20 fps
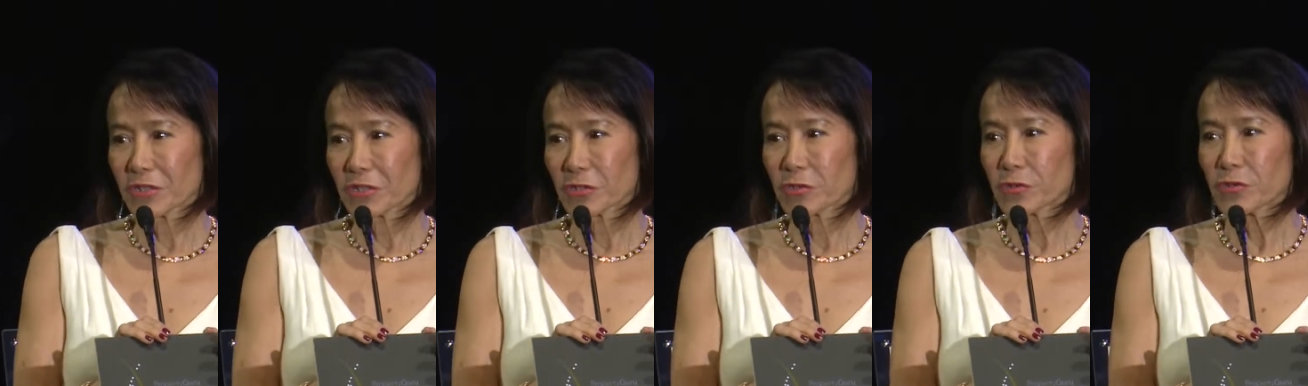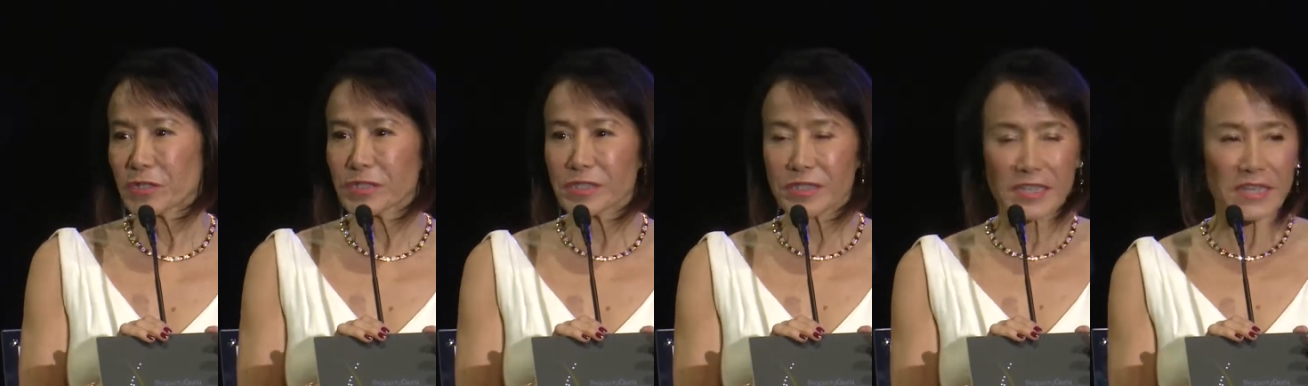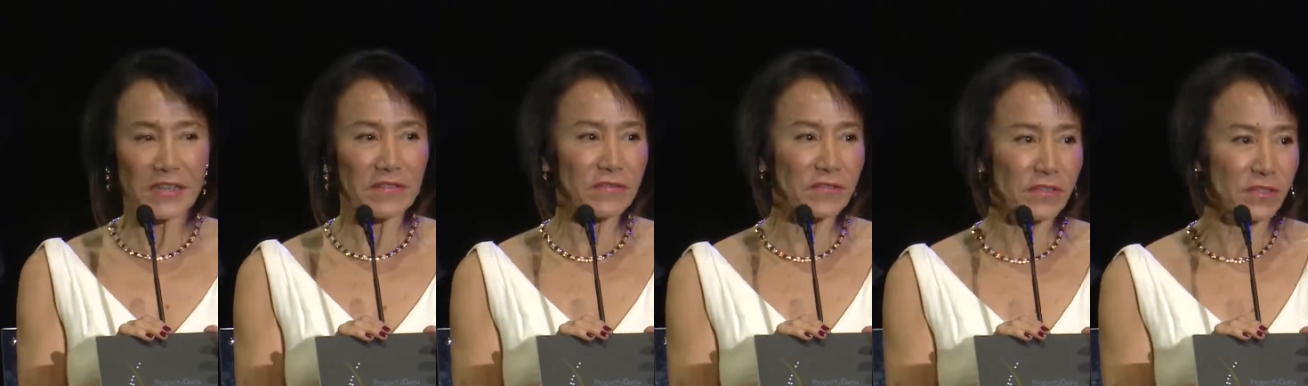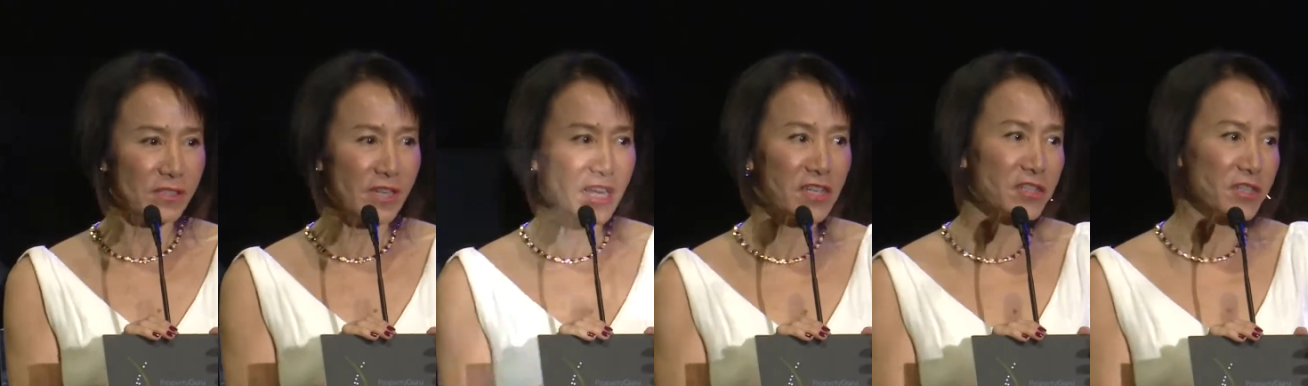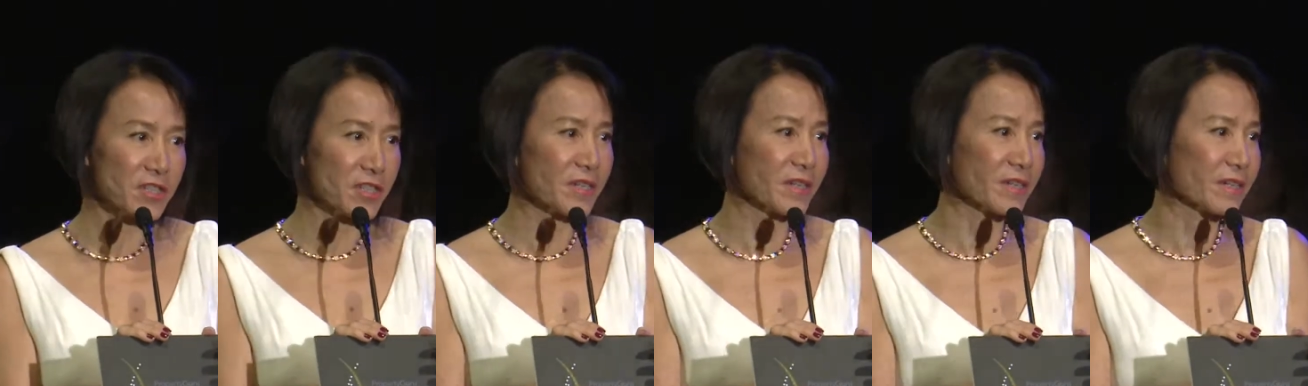to receive
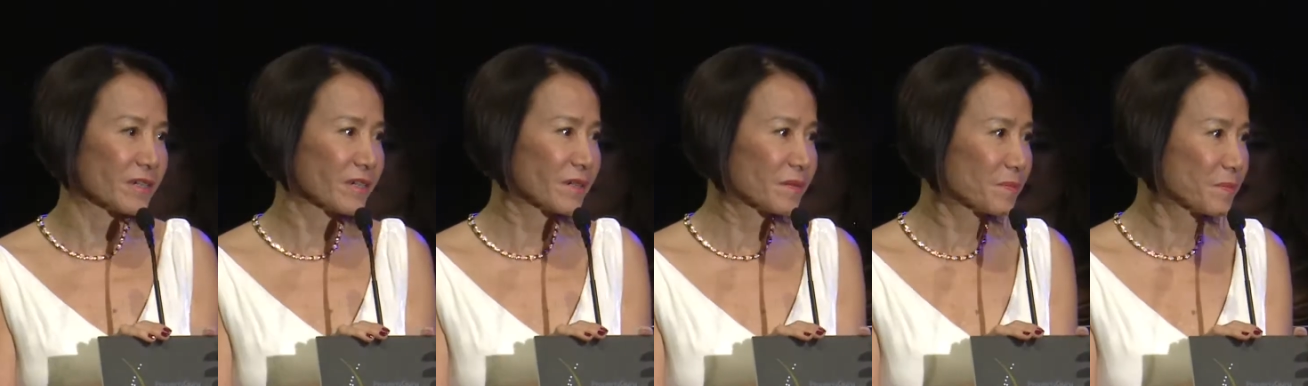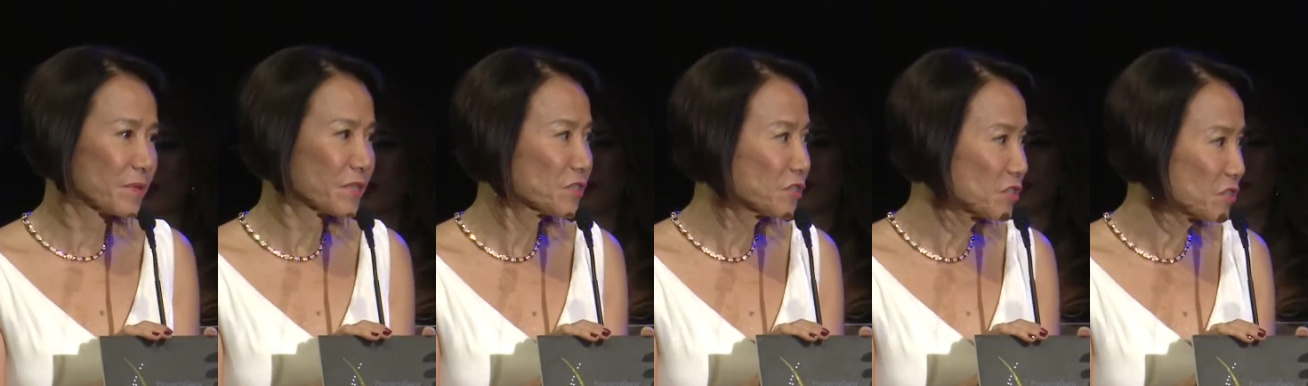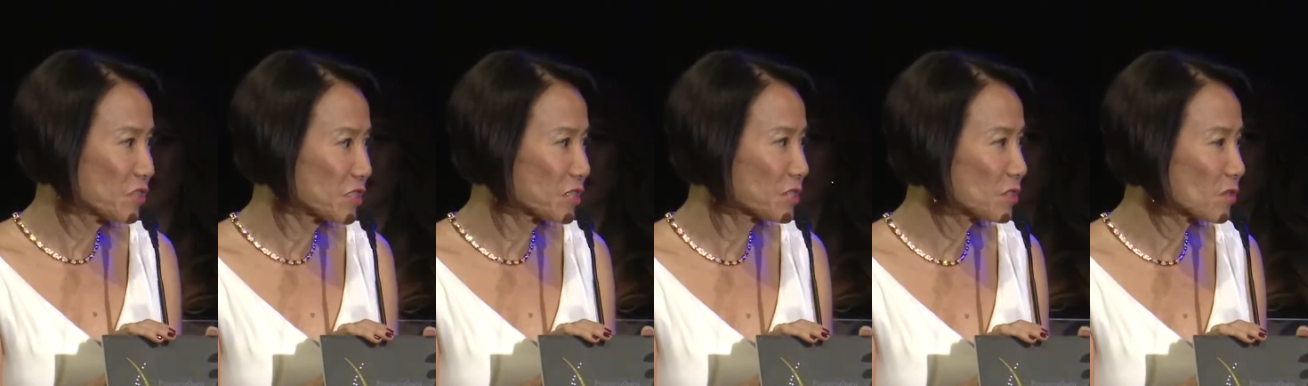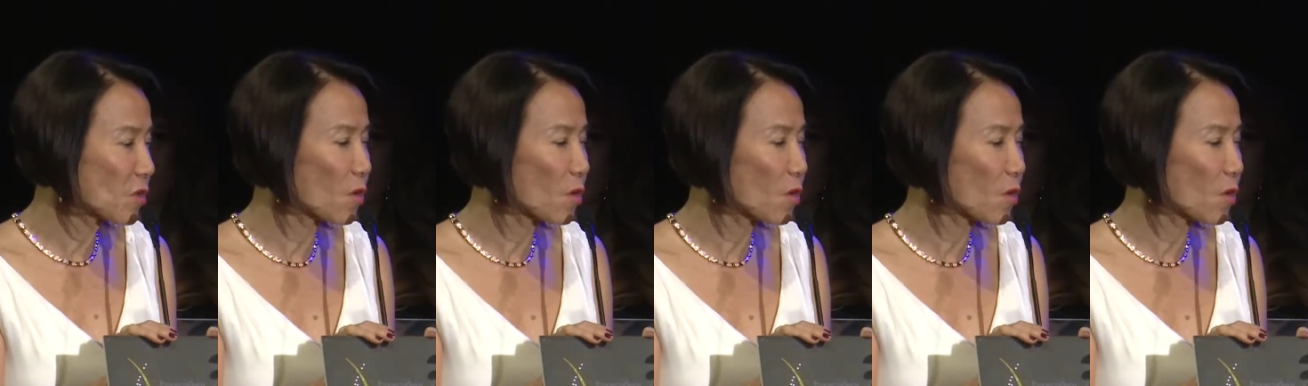such a prestigious